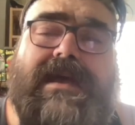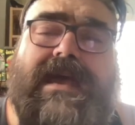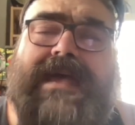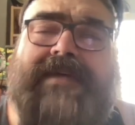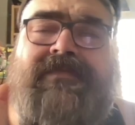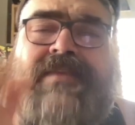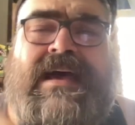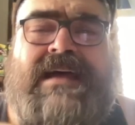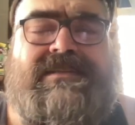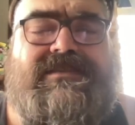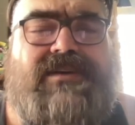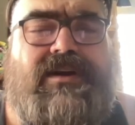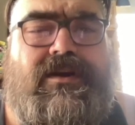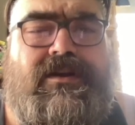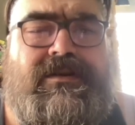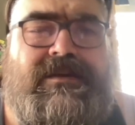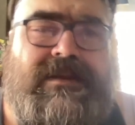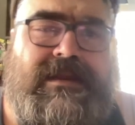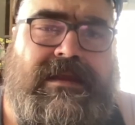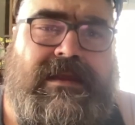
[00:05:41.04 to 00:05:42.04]
And that's
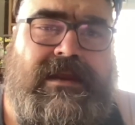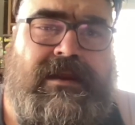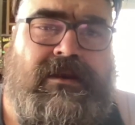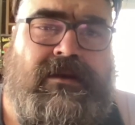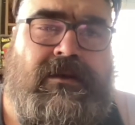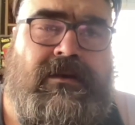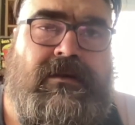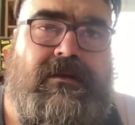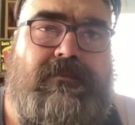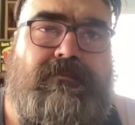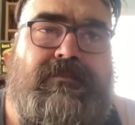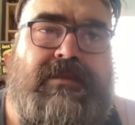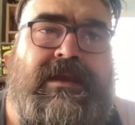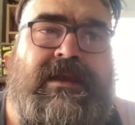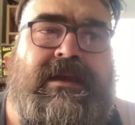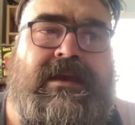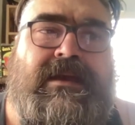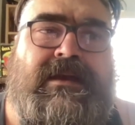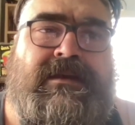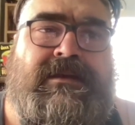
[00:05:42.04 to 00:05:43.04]
hard to hear
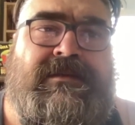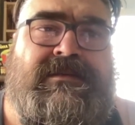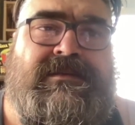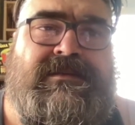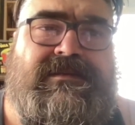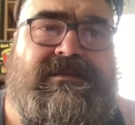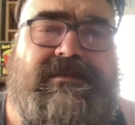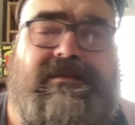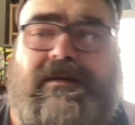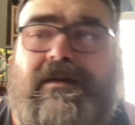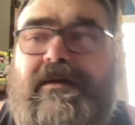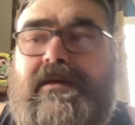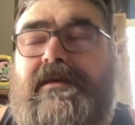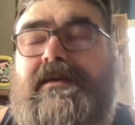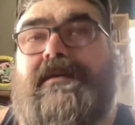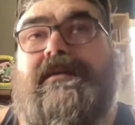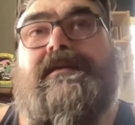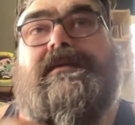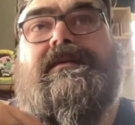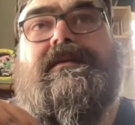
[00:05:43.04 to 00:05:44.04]
because,
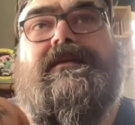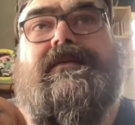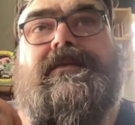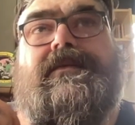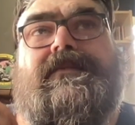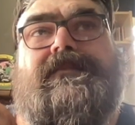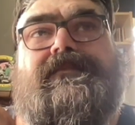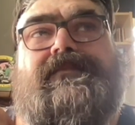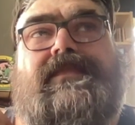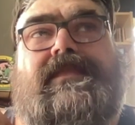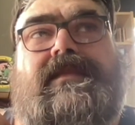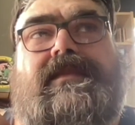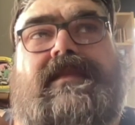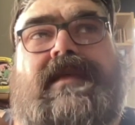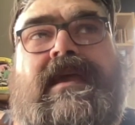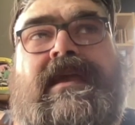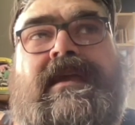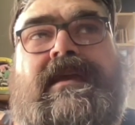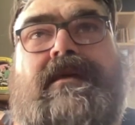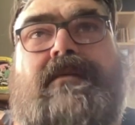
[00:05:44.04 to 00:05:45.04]

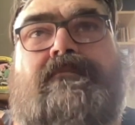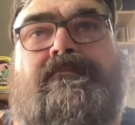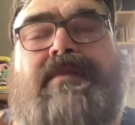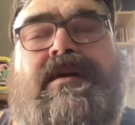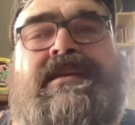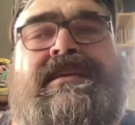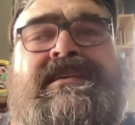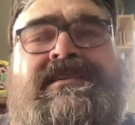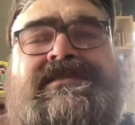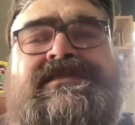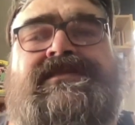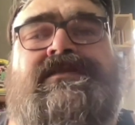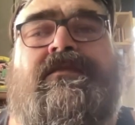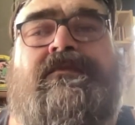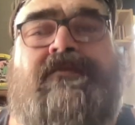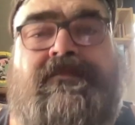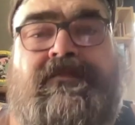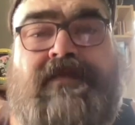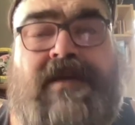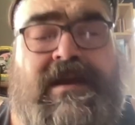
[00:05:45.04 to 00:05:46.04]
like, Bunny's so
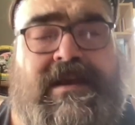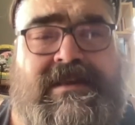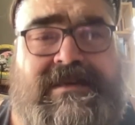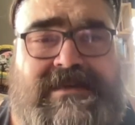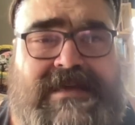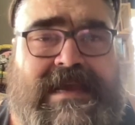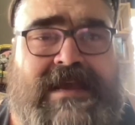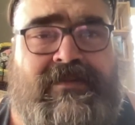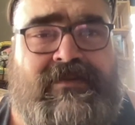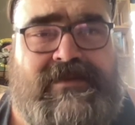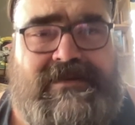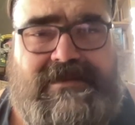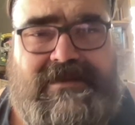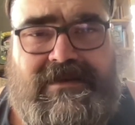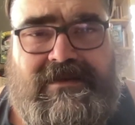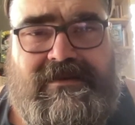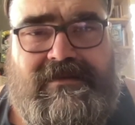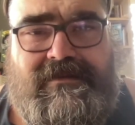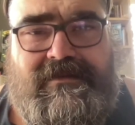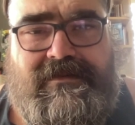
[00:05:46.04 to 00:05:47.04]
fucking
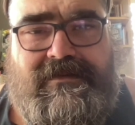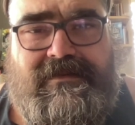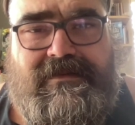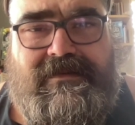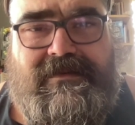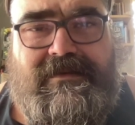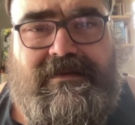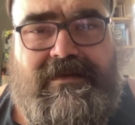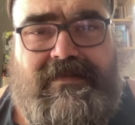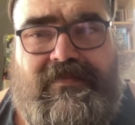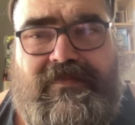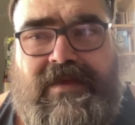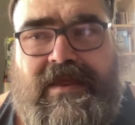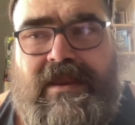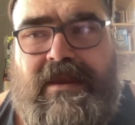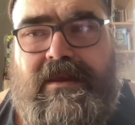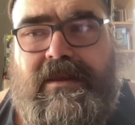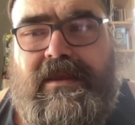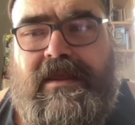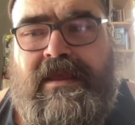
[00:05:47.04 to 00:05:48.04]
talented
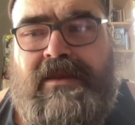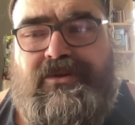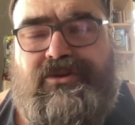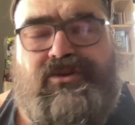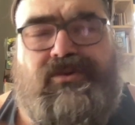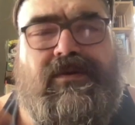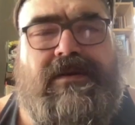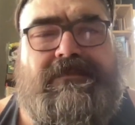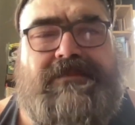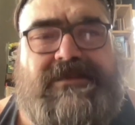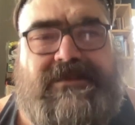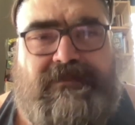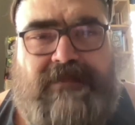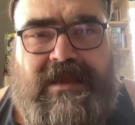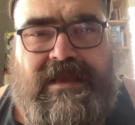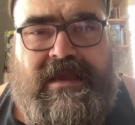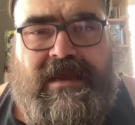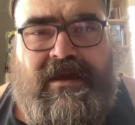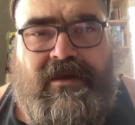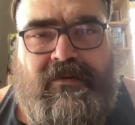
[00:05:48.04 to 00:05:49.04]
that it trips
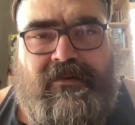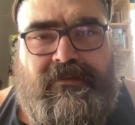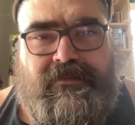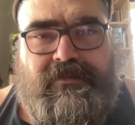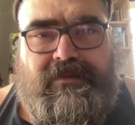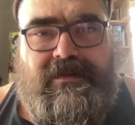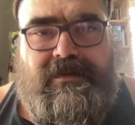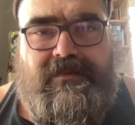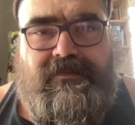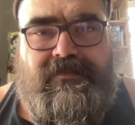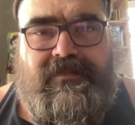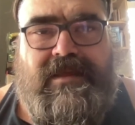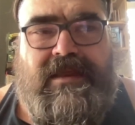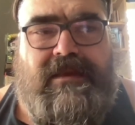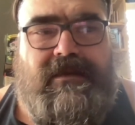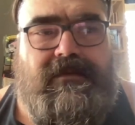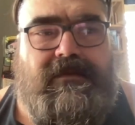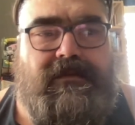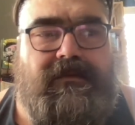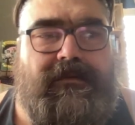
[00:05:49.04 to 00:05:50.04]
me out that
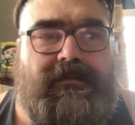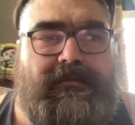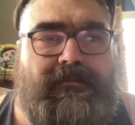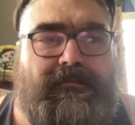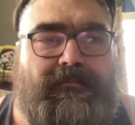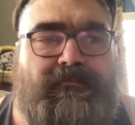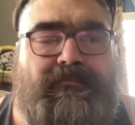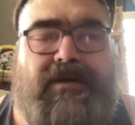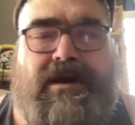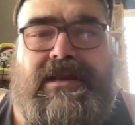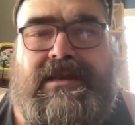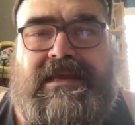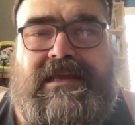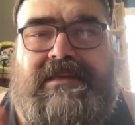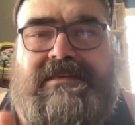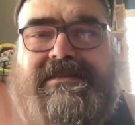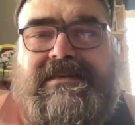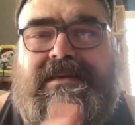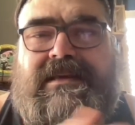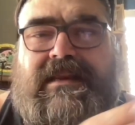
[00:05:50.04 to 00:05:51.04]
Bunny
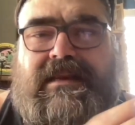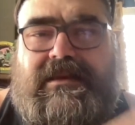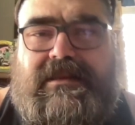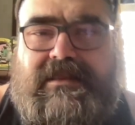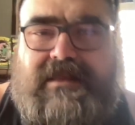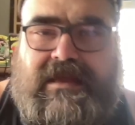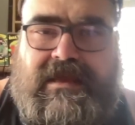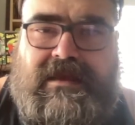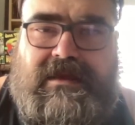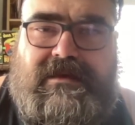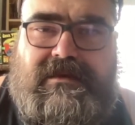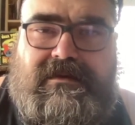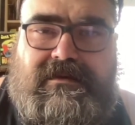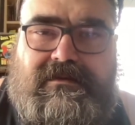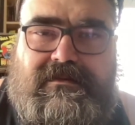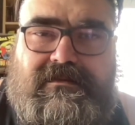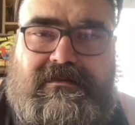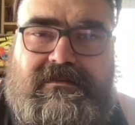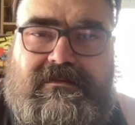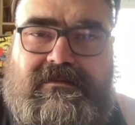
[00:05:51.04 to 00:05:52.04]
didn't think
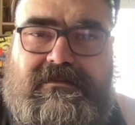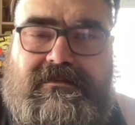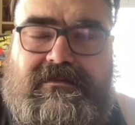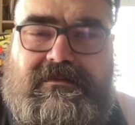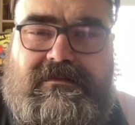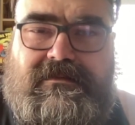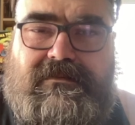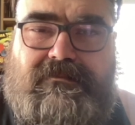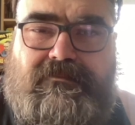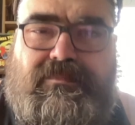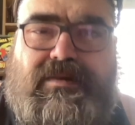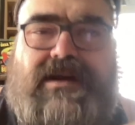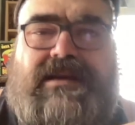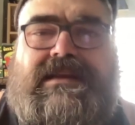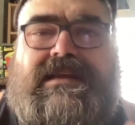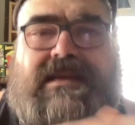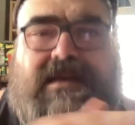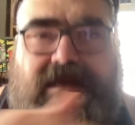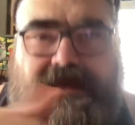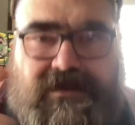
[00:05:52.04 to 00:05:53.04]

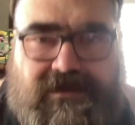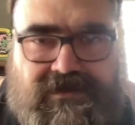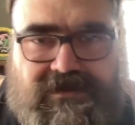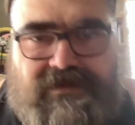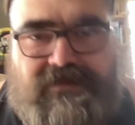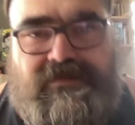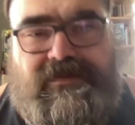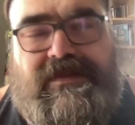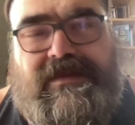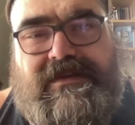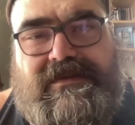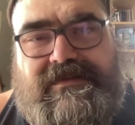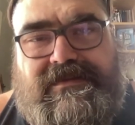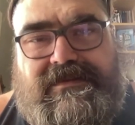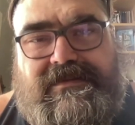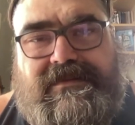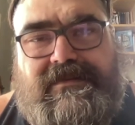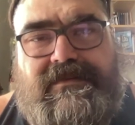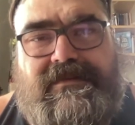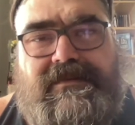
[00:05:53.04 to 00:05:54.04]
Bunny can do
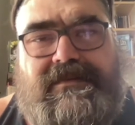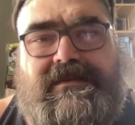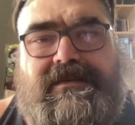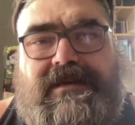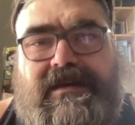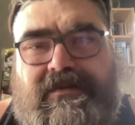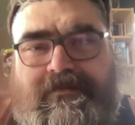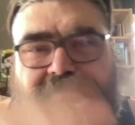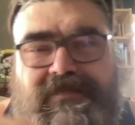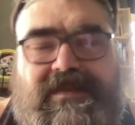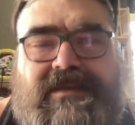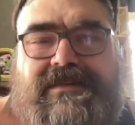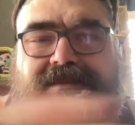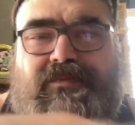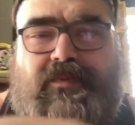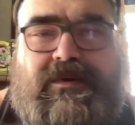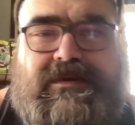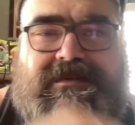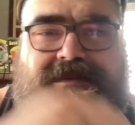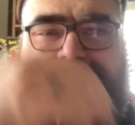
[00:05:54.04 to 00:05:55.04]
this if this
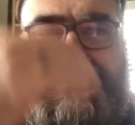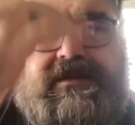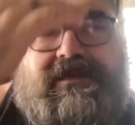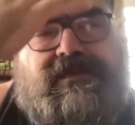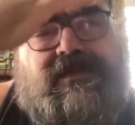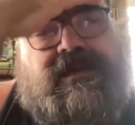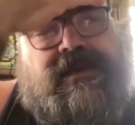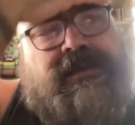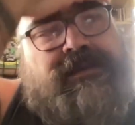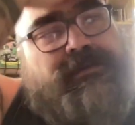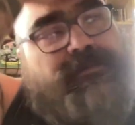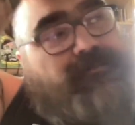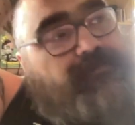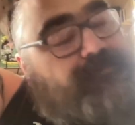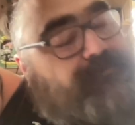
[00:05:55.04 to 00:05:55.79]
wasn't a thing.